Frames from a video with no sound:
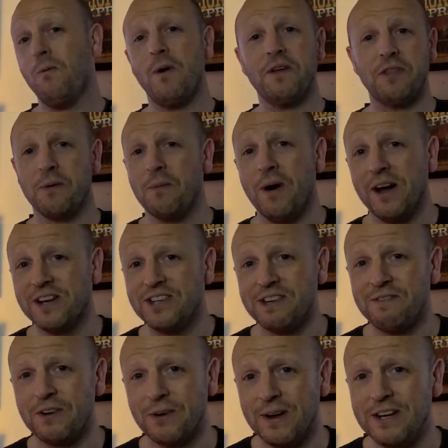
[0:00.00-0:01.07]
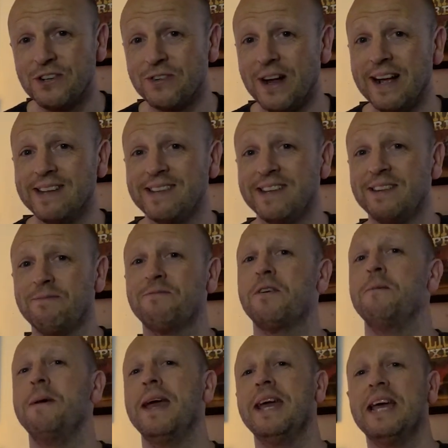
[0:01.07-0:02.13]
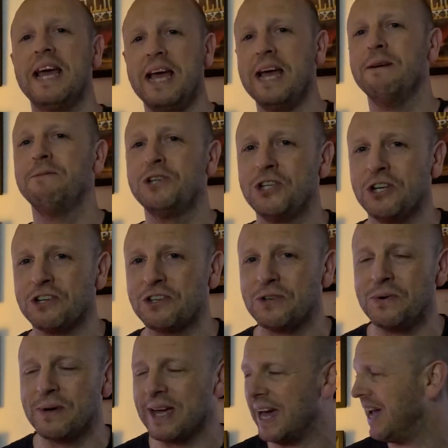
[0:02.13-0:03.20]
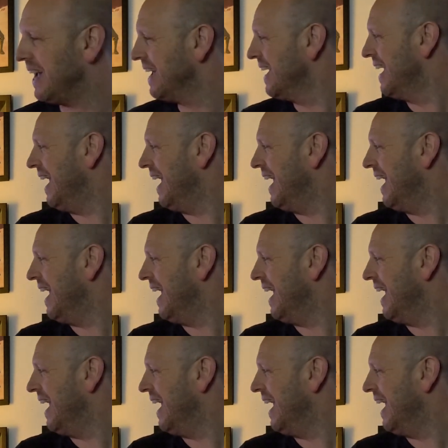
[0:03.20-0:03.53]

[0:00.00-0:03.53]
Worth a watch if you're interested. For me, it was just okay.